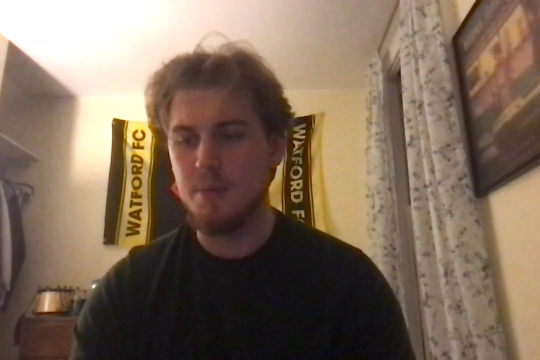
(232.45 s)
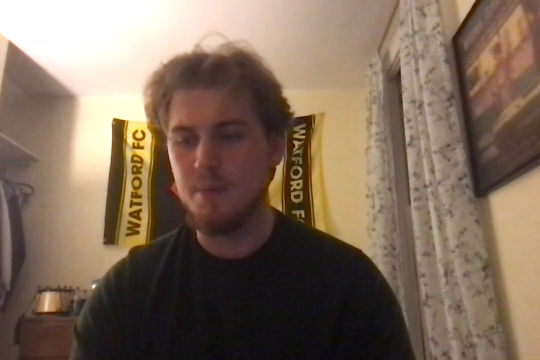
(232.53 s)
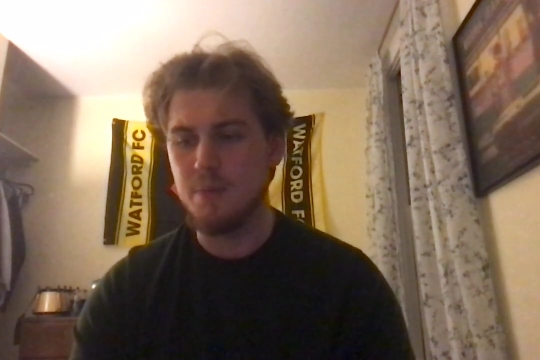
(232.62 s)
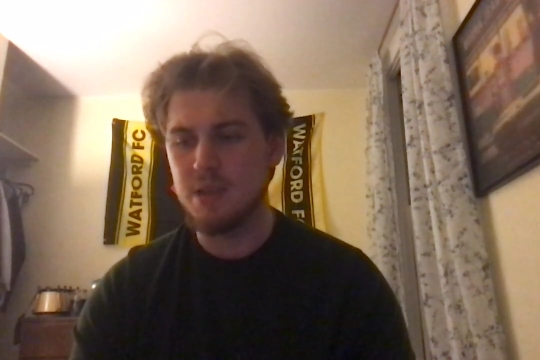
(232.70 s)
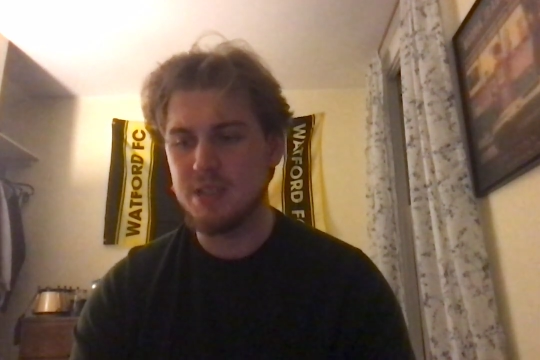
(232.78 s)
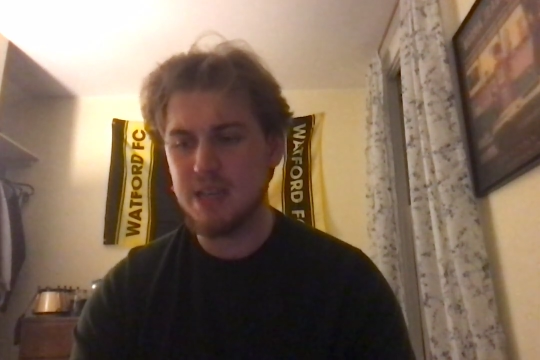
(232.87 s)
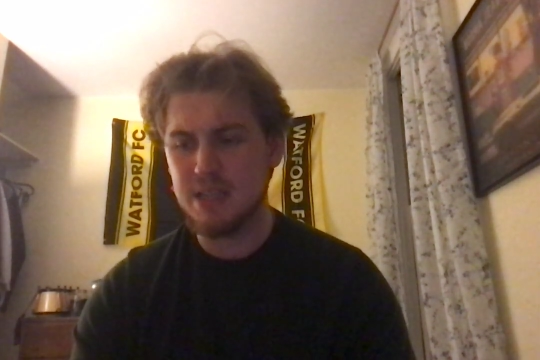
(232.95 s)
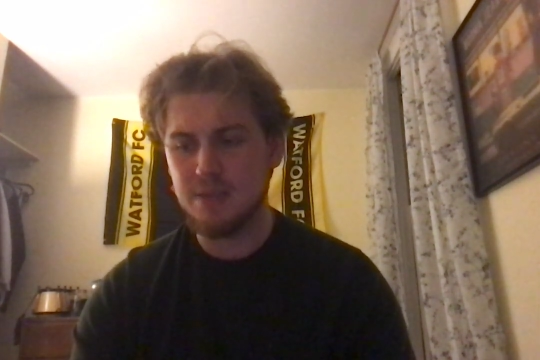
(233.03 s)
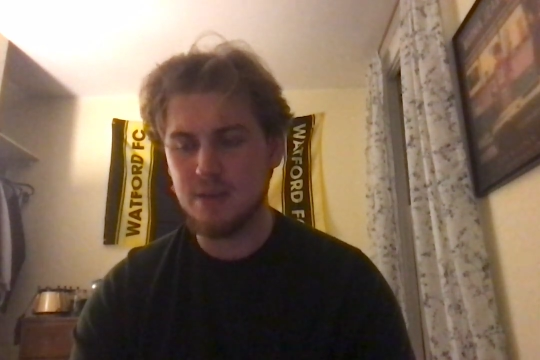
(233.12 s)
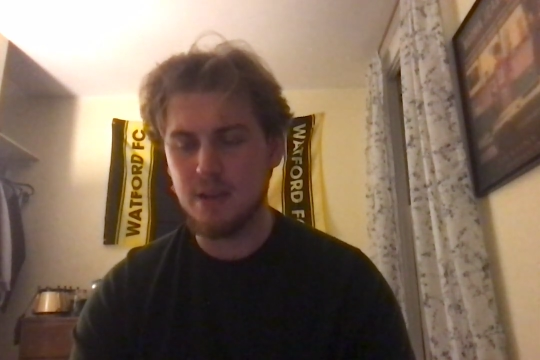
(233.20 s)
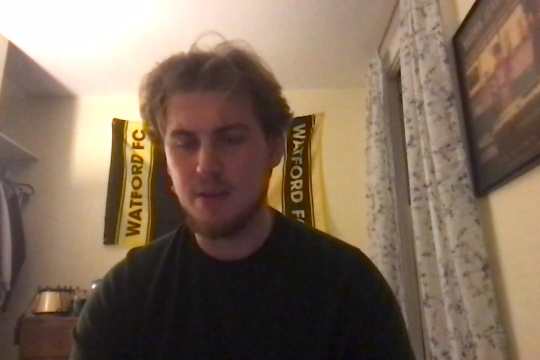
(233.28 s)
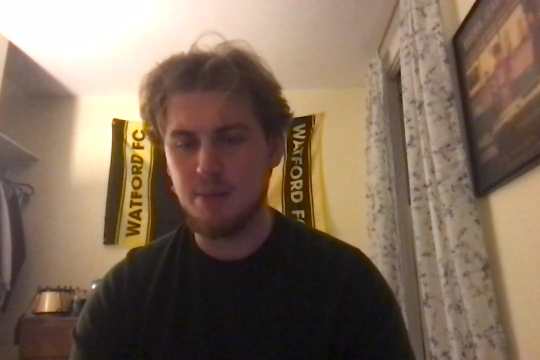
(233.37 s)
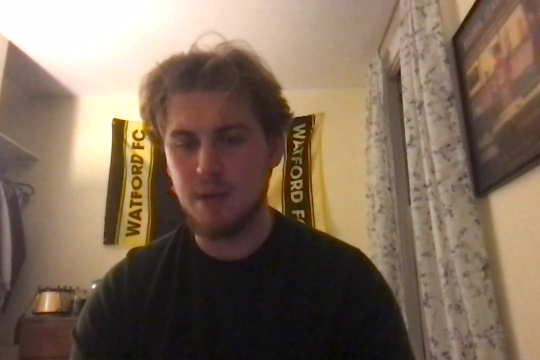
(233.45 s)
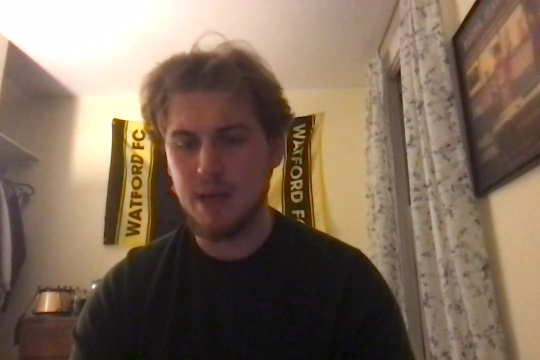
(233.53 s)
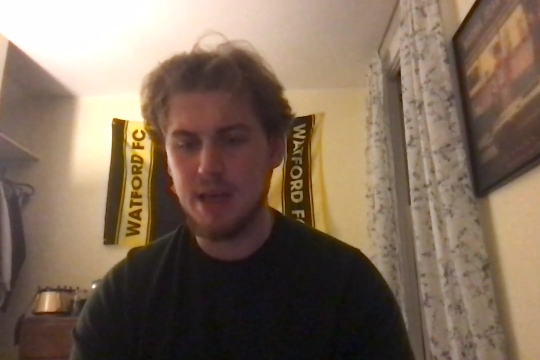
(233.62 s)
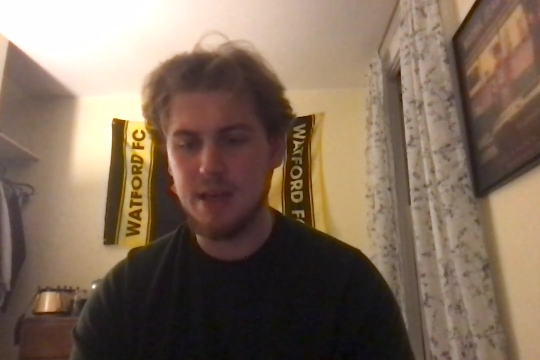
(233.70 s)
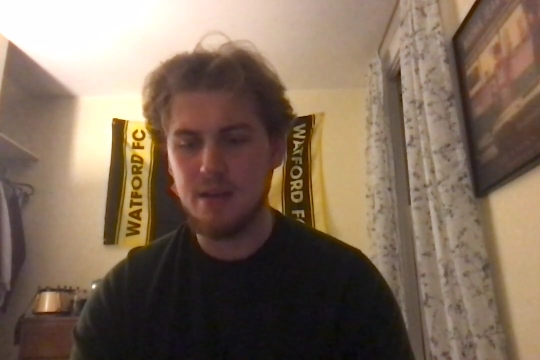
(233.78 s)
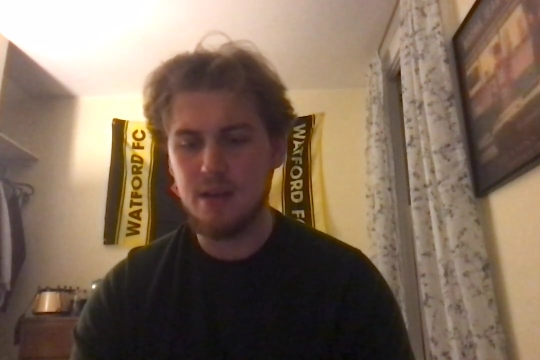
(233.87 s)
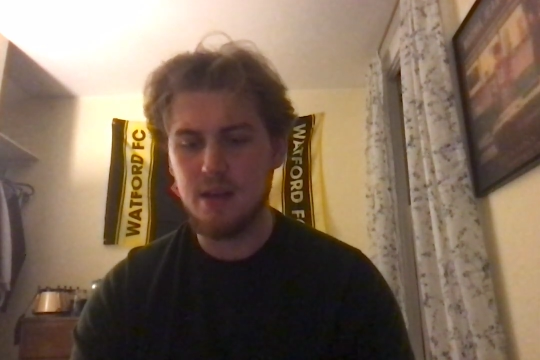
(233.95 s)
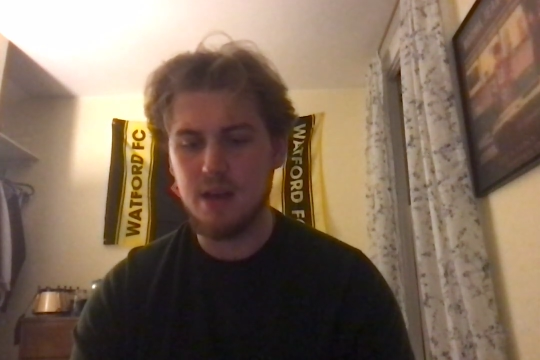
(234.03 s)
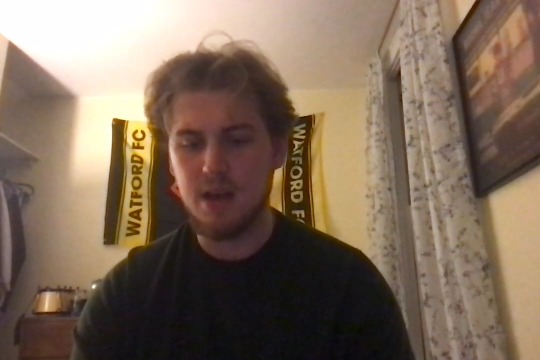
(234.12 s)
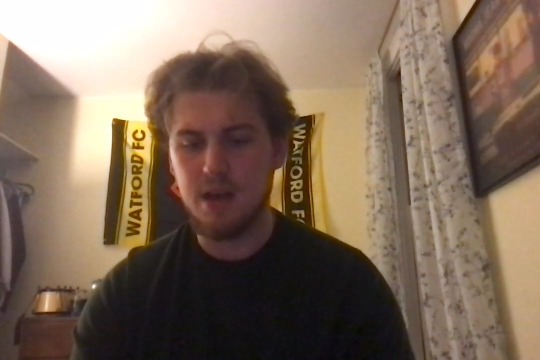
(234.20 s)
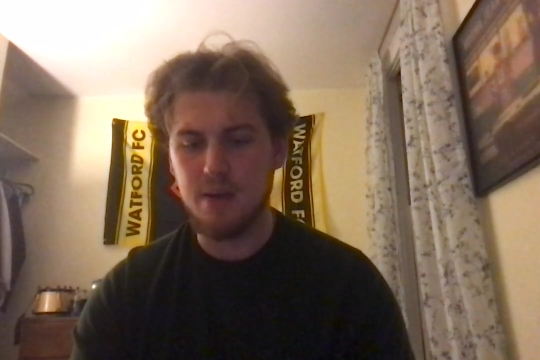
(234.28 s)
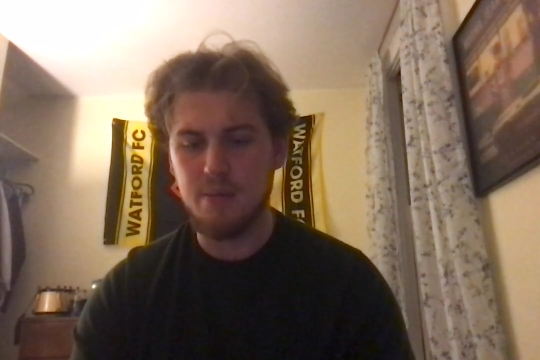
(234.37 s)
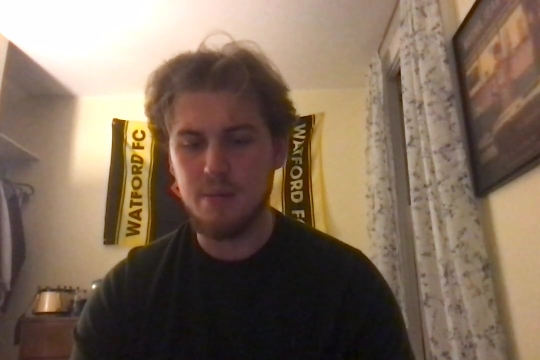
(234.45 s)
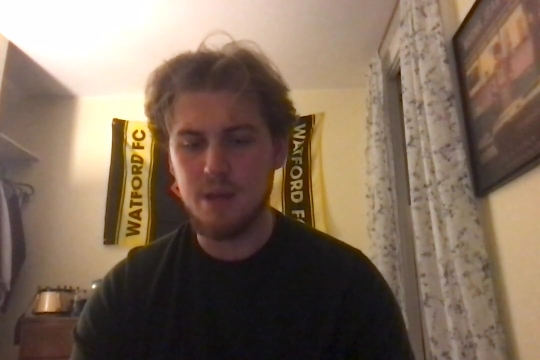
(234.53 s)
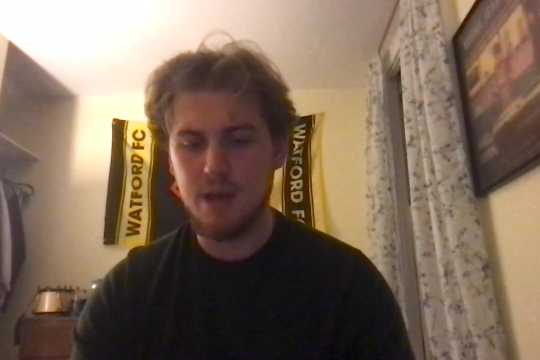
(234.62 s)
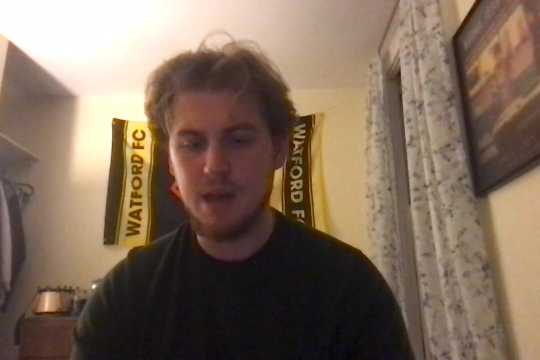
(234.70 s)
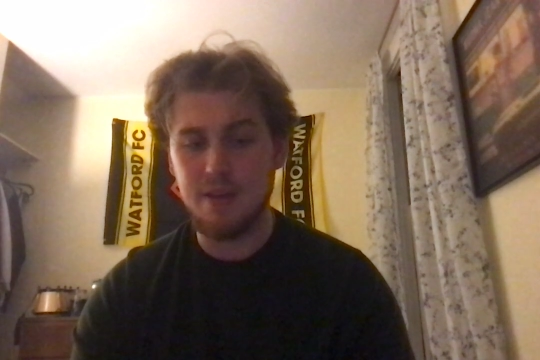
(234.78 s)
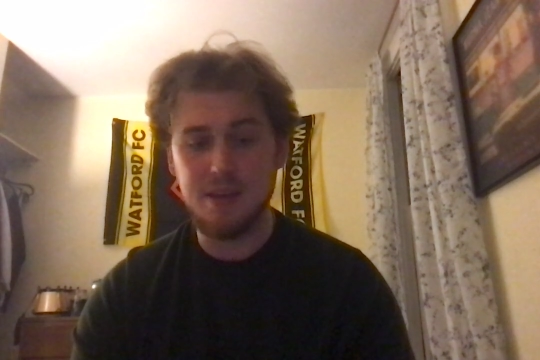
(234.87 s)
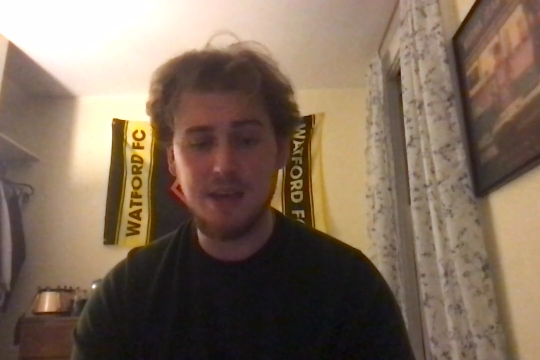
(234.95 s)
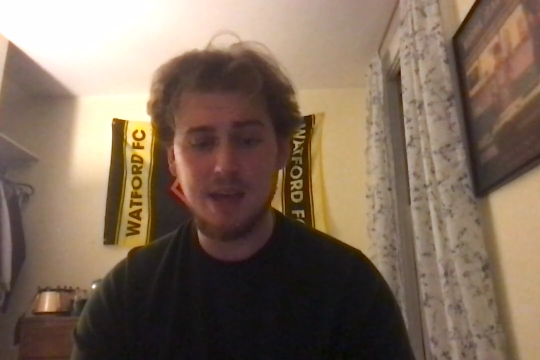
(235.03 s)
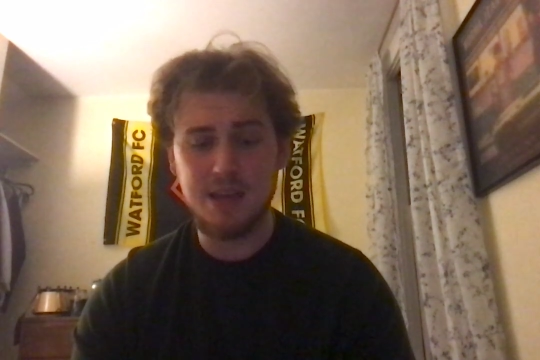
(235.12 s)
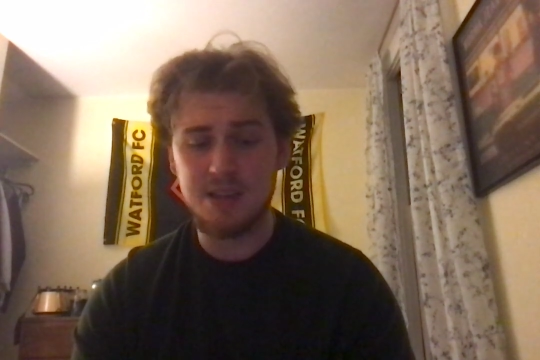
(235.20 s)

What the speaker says: But saxophone I love playing. And then yeah,